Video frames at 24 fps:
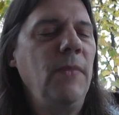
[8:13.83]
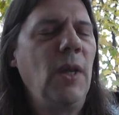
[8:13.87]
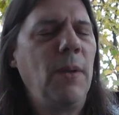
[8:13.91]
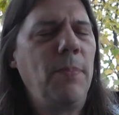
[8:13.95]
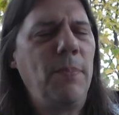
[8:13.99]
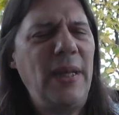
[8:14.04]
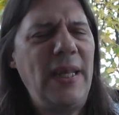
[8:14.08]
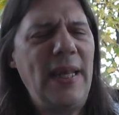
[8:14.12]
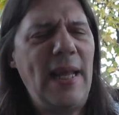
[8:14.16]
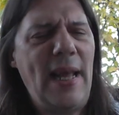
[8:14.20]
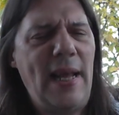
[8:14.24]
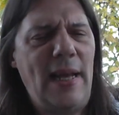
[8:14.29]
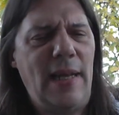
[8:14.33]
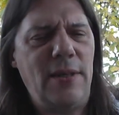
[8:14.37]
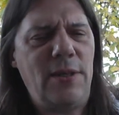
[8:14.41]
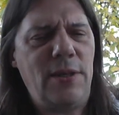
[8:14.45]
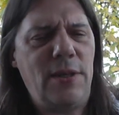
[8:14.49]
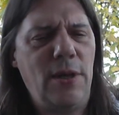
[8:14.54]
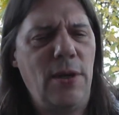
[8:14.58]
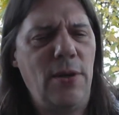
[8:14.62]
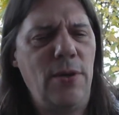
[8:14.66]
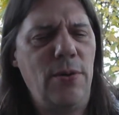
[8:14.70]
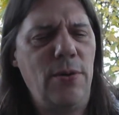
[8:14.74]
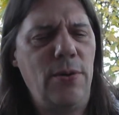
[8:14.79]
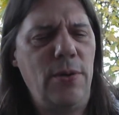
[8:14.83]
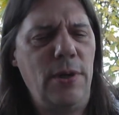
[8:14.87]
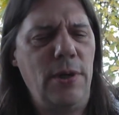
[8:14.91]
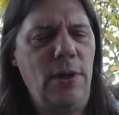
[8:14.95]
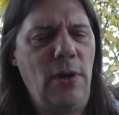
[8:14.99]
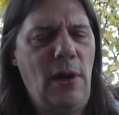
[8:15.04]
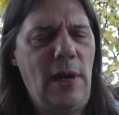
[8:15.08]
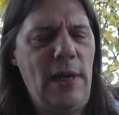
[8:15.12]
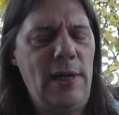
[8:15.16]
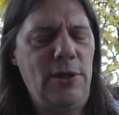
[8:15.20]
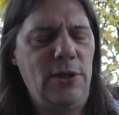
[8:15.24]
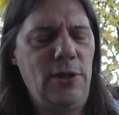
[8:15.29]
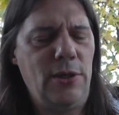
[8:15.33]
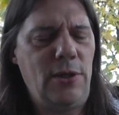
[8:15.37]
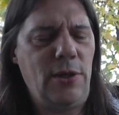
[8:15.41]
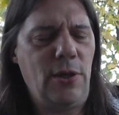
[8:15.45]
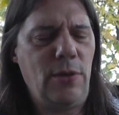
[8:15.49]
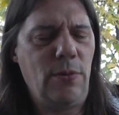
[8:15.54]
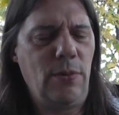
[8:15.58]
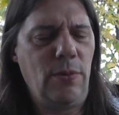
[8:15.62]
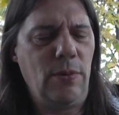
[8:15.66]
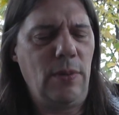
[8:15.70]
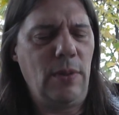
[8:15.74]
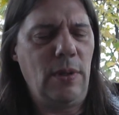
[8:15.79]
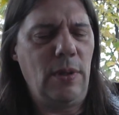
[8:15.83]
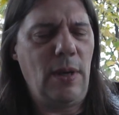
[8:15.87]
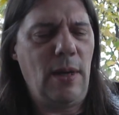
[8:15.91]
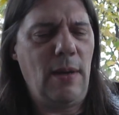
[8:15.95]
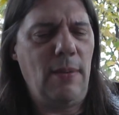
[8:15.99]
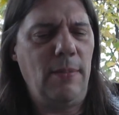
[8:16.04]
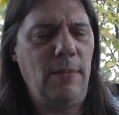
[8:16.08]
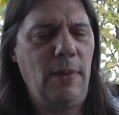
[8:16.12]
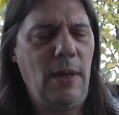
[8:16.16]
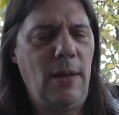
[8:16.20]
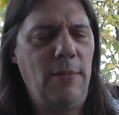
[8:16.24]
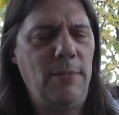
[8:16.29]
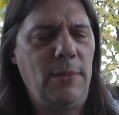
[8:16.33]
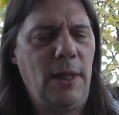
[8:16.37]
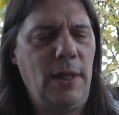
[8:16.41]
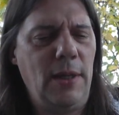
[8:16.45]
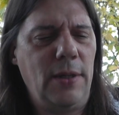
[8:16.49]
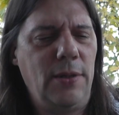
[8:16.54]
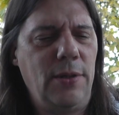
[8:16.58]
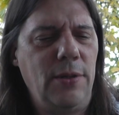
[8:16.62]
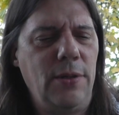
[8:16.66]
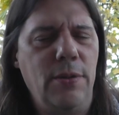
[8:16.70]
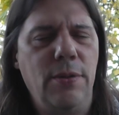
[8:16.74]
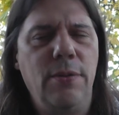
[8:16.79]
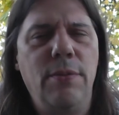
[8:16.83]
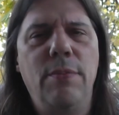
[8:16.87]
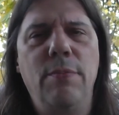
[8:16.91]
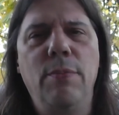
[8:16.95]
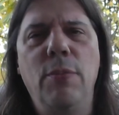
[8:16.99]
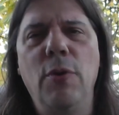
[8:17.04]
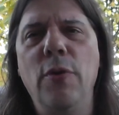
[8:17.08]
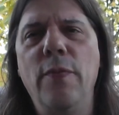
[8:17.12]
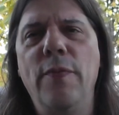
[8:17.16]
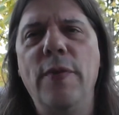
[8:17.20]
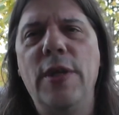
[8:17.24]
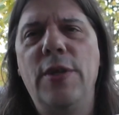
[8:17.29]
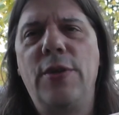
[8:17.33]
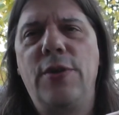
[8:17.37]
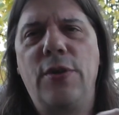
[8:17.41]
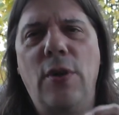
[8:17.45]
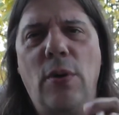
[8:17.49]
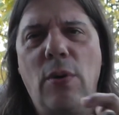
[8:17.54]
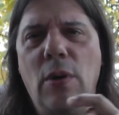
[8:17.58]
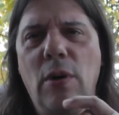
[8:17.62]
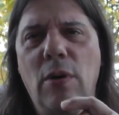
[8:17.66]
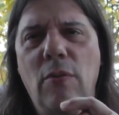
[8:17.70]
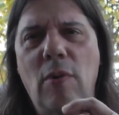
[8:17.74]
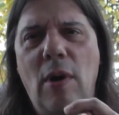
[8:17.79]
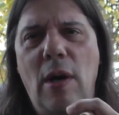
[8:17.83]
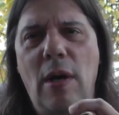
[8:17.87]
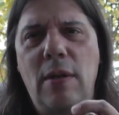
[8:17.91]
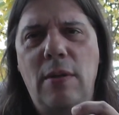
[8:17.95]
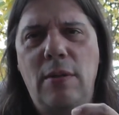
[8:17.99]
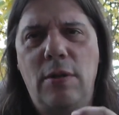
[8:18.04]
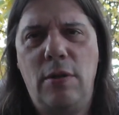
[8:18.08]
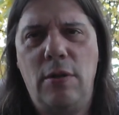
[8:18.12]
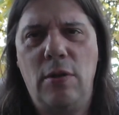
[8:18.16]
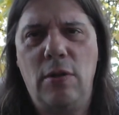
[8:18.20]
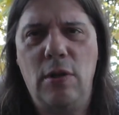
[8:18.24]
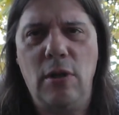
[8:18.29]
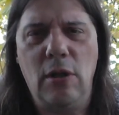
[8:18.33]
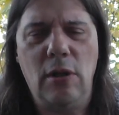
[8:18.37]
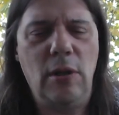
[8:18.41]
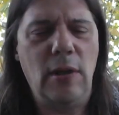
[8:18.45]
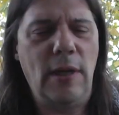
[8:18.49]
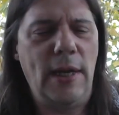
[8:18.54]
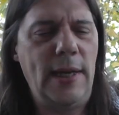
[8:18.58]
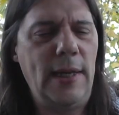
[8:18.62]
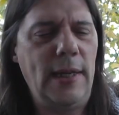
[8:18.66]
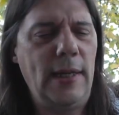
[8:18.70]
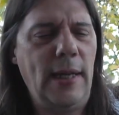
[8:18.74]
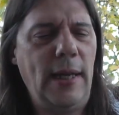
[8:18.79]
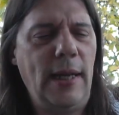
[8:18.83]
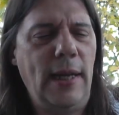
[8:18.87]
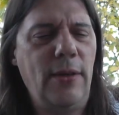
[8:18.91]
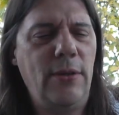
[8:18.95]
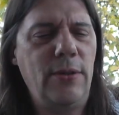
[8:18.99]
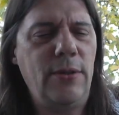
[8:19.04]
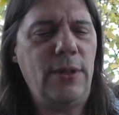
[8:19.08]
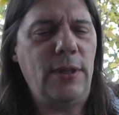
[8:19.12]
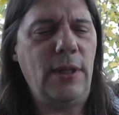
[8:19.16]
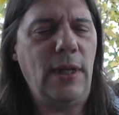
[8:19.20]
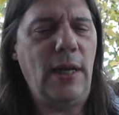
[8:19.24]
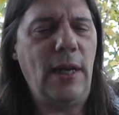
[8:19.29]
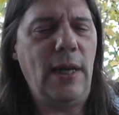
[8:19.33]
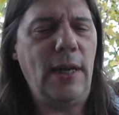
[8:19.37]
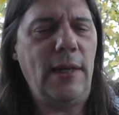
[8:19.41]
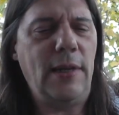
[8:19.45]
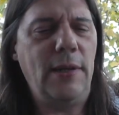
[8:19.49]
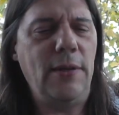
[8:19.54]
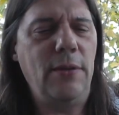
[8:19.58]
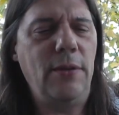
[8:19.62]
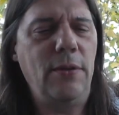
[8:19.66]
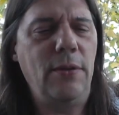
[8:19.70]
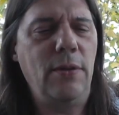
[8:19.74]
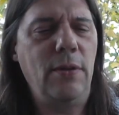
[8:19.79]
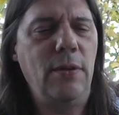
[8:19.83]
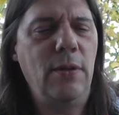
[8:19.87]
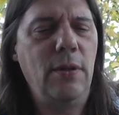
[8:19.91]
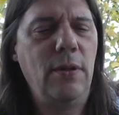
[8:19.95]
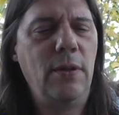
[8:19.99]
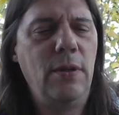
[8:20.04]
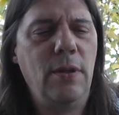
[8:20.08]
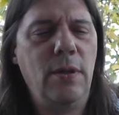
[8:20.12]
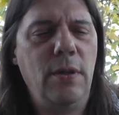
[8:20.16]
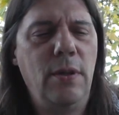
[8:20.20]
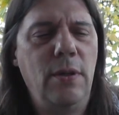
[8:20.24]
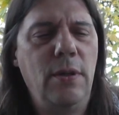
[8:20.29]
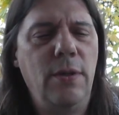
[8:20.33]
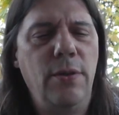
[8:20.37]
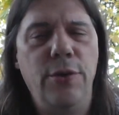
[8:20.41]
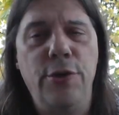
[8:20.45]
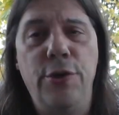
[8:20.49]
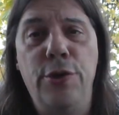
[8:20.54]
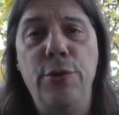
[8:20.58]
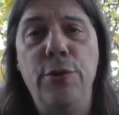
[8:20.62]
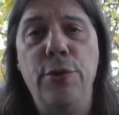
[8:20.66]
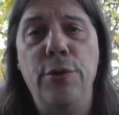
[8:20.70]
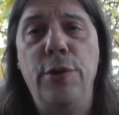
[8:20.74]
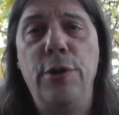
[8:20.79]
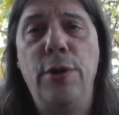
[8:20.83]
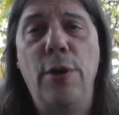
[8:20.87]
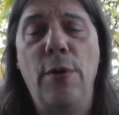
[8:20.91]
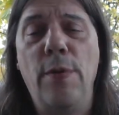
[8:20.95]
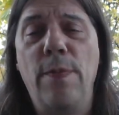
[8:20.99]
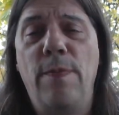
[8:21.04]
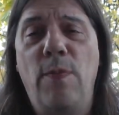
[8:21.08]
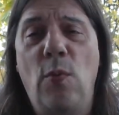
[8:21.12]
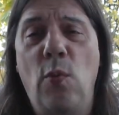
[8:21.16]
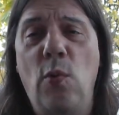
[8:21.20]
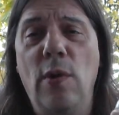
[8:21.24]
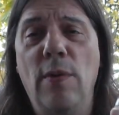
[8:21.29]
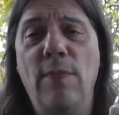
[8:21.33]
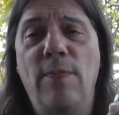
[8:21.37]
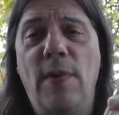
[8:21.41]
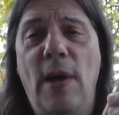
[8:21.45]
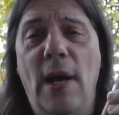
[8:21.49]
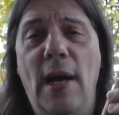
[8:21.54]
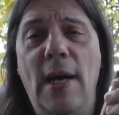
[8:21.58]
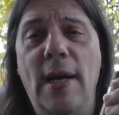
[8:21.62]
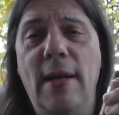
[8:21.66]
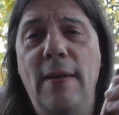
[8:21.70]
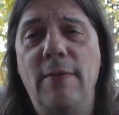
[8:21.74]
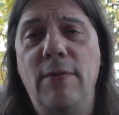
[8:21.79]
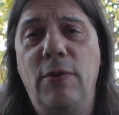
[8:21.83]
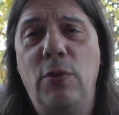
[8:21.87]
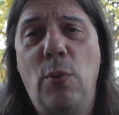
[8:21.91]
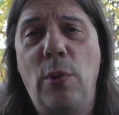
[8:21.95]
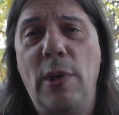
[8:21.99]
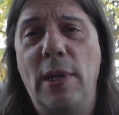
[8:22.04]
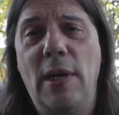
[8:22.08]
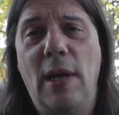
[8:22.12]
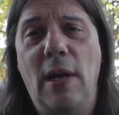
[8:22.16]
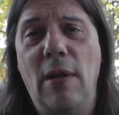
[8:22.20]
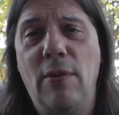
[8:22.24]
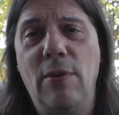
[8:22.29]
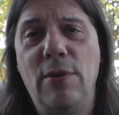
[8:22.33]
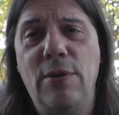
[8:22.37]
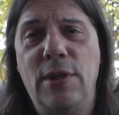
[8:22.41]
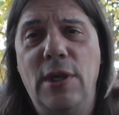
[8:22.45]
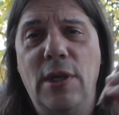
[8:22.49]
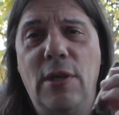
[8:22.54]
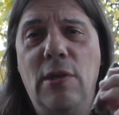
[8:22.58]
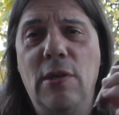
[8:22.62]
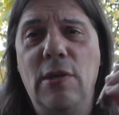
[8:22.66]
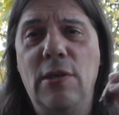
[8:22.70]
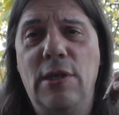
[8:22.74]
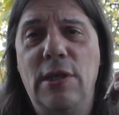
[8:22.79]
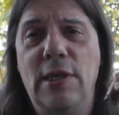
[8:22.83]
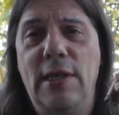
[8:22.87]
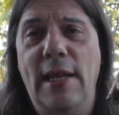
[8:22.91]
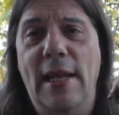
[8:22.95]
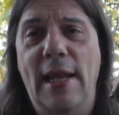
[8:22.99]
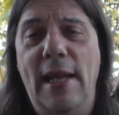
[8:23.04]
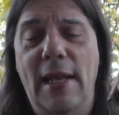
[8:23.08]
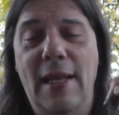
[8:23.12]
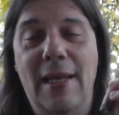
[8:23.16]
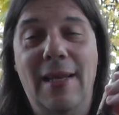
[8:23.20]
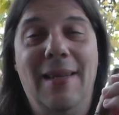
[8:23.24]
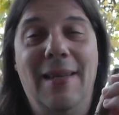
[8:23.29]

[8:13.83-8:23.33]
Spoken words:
But yeah, so, you know, I just don't, I'm not the movie star, rock star, or anything else that I can do, you know, 4 or 5 $20 cigars a day.